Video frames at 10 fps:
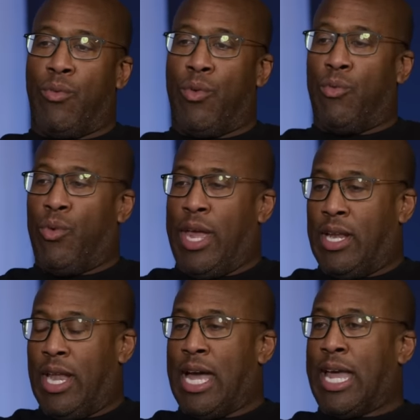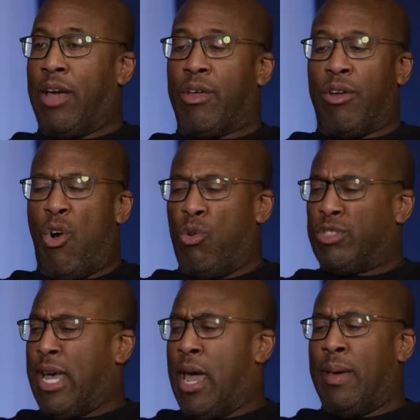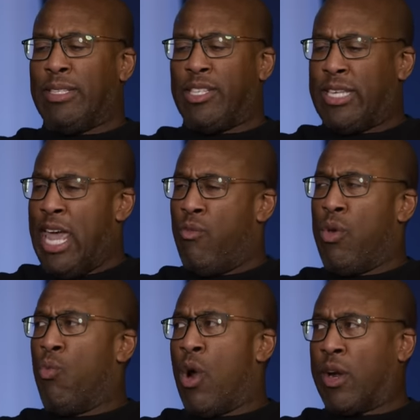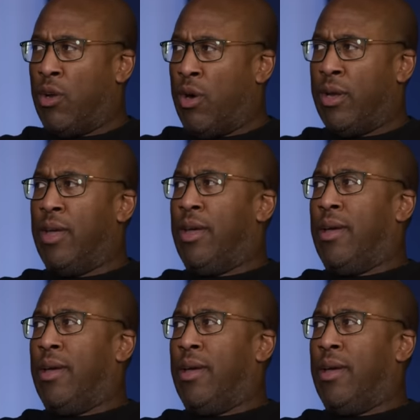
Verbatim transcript: we, we, we had a lockout year the whole time as a staff, we working on